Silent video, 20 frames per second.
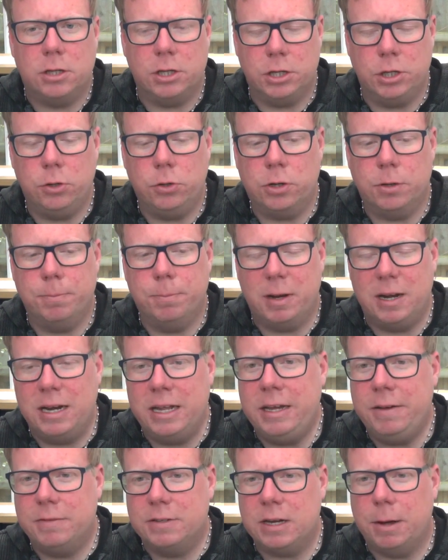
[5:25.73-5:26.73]
that you can
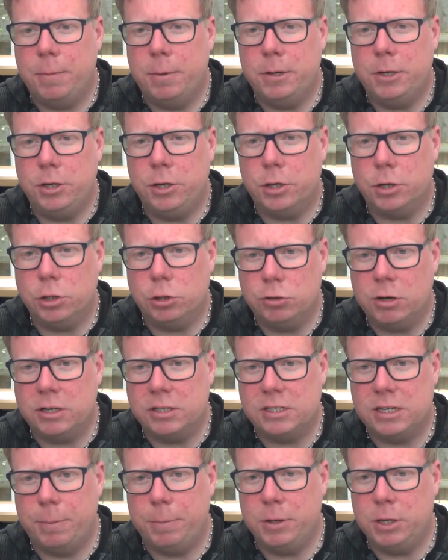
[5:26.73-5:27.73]
believe someone and you can
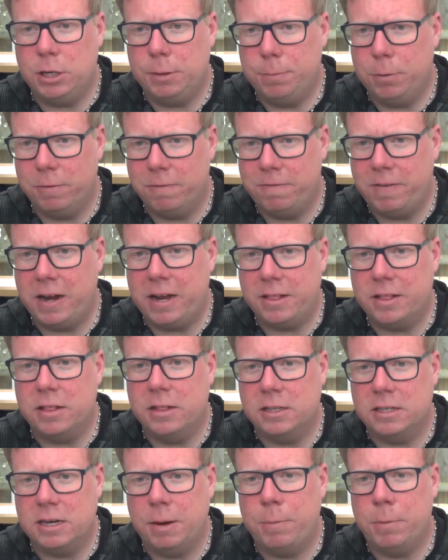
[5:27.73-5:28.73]
trust someone and you put faith
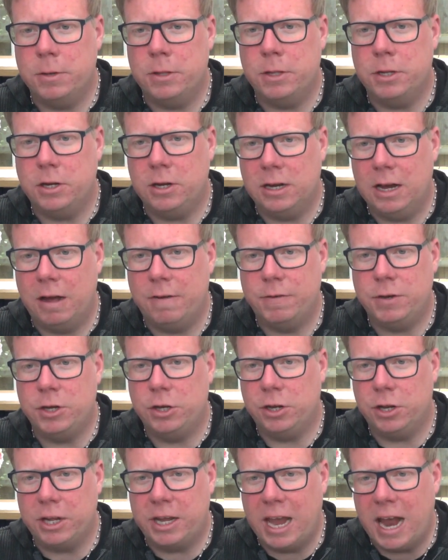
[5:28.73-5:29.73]
in someone that you love and
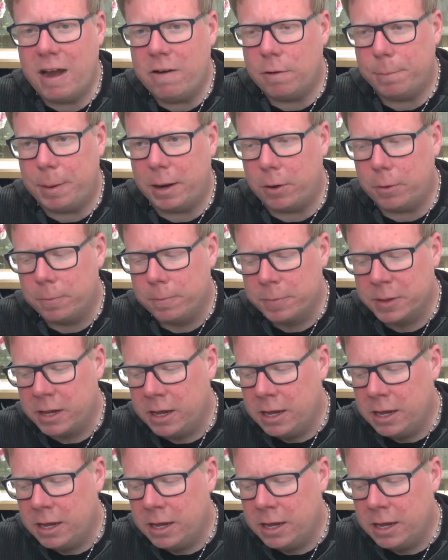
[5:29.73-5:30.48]
you care about.